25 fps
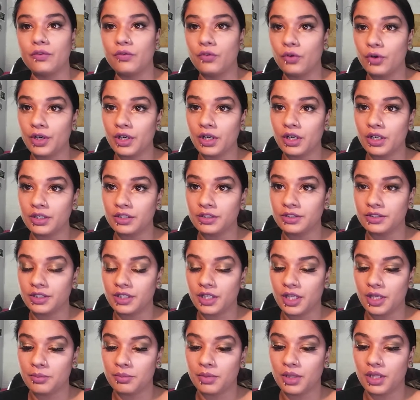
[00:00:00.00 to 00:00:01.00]
For y'all
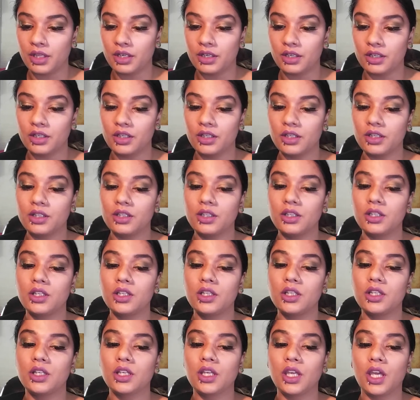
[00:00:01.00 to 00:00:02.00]
entertainment.
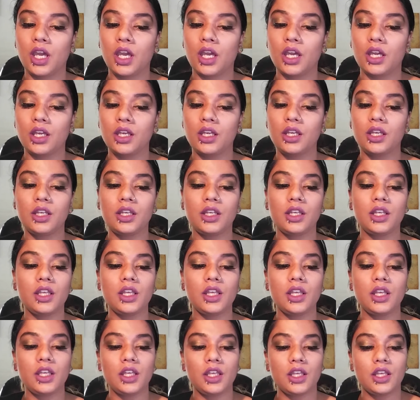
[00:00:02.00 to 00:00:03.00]
Okay.
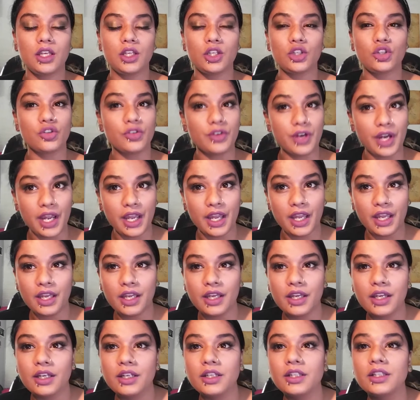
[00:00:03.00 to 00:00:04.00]

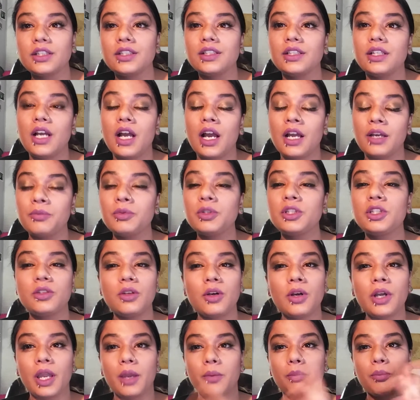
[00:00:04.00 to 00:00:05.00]
Trey.
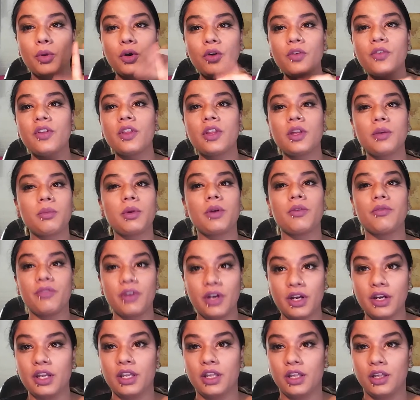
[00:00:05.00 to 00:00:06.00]
Okay, both of them are
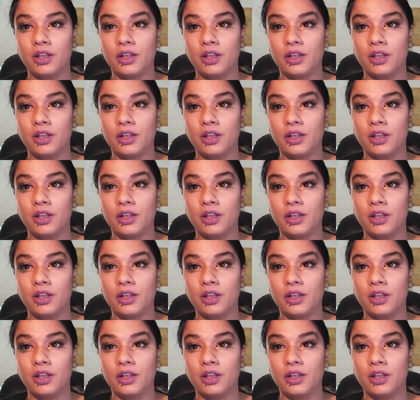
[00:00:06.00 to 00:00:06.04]
very